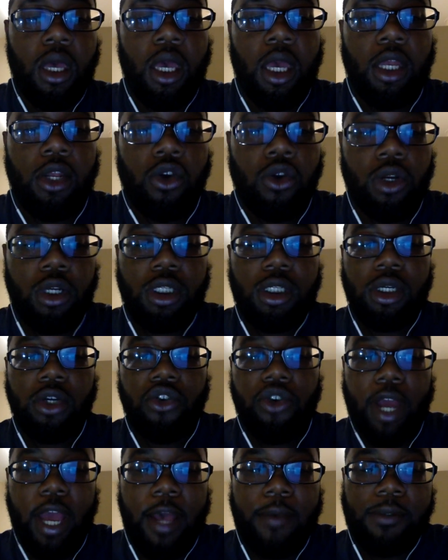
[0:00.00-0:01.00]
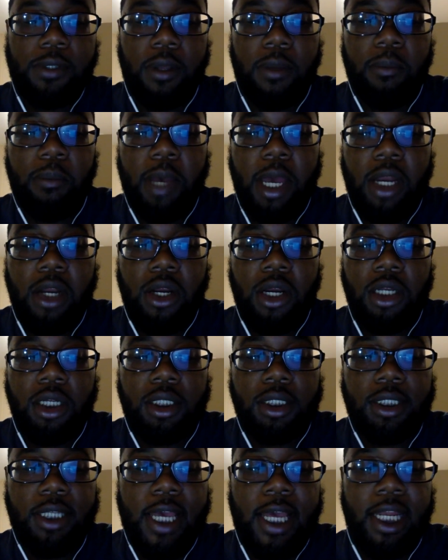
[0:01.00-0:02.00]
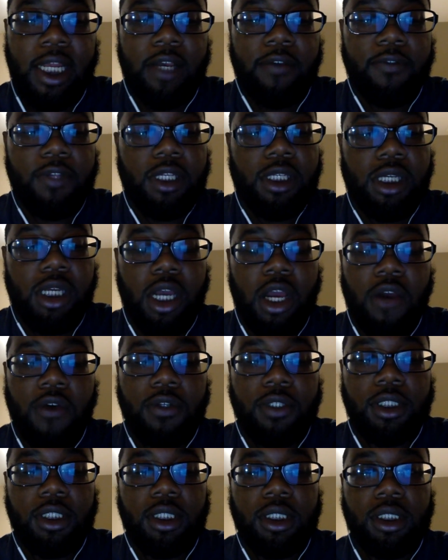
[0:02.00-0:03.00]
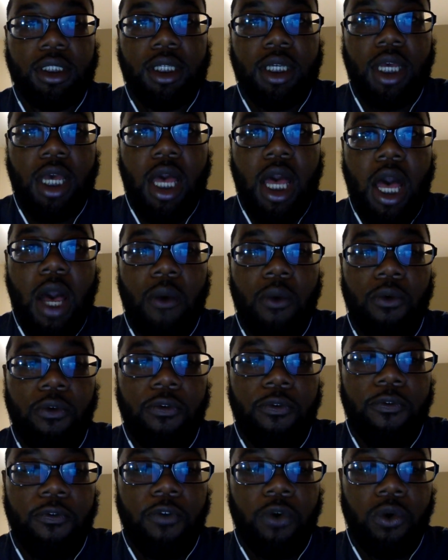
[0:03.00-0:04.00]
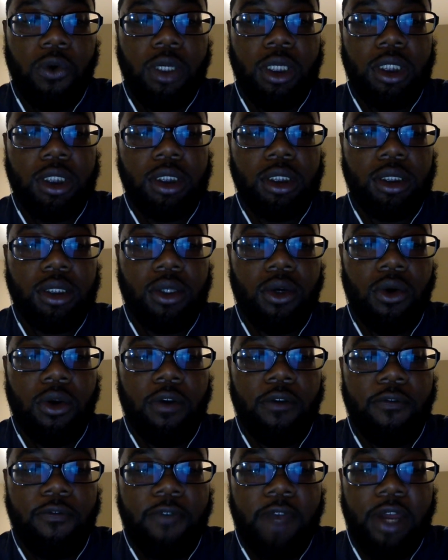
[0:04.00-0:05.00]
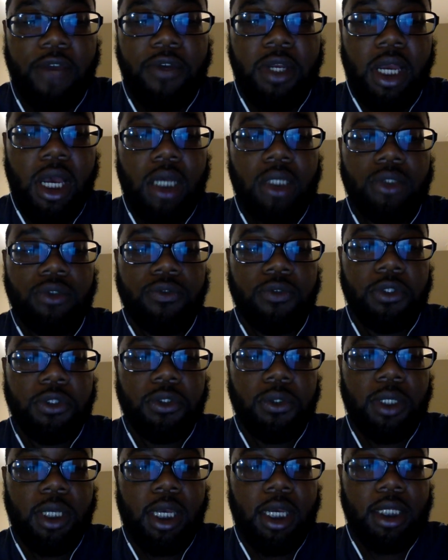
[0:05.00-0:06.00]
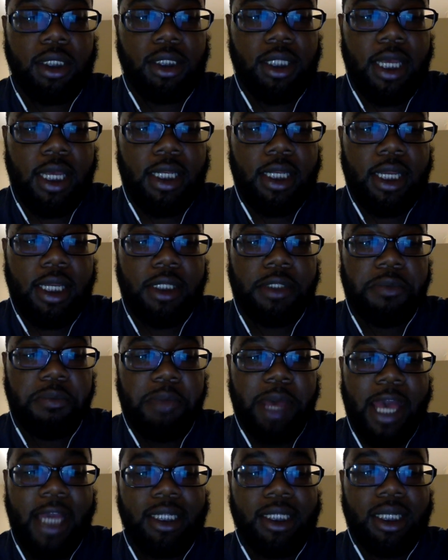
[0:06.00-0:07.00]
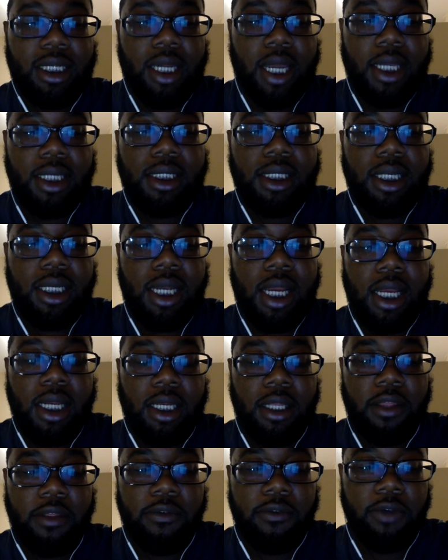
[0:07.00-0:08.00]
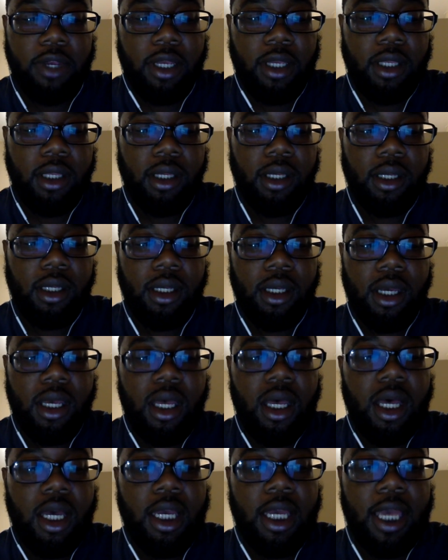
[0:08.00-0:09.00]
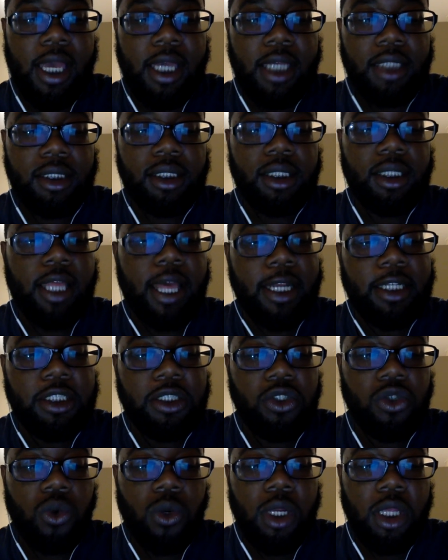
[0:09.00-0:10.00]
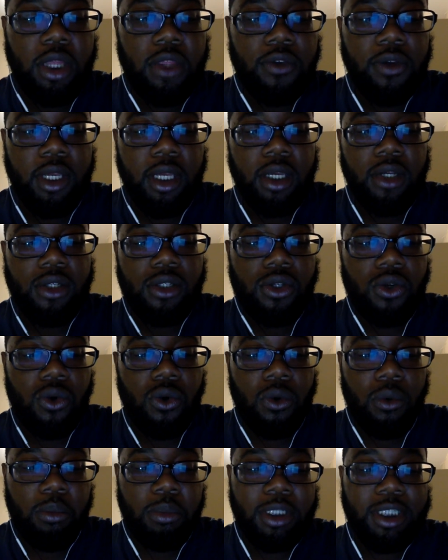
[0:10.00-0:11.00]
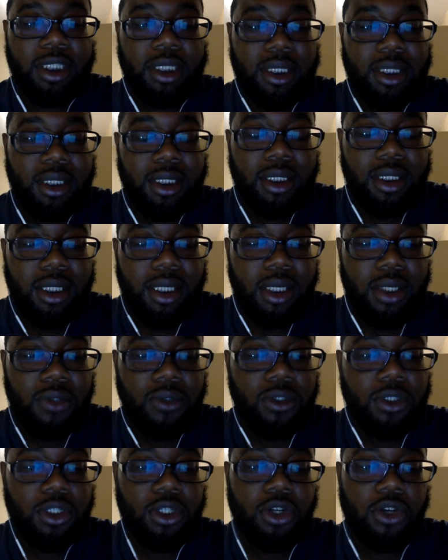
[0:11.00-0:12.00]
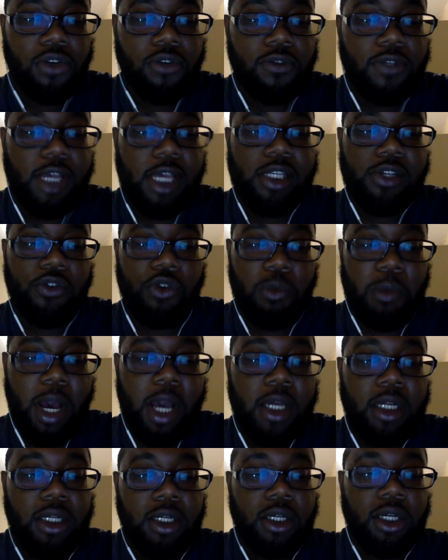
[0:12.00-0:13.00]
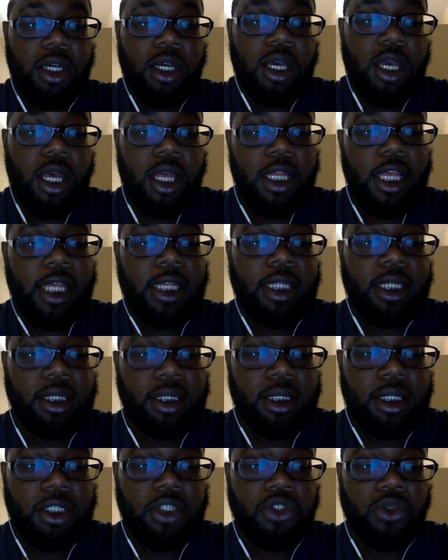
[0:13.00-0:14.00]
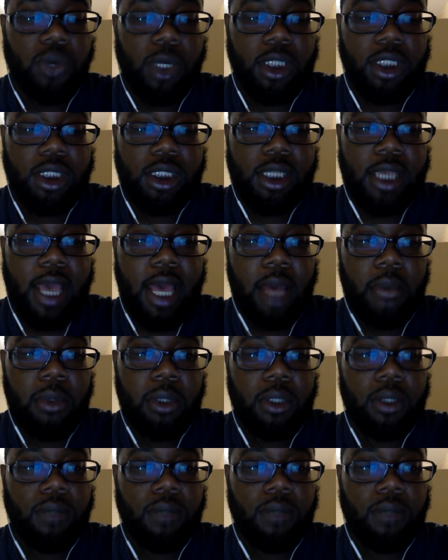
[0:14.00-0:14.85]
In order to grasp a better understanding of these occurrences, I will focus on a very controversial case that dates back to 1983, a case that is 23 years old but still serves as a reminder that these situations happen.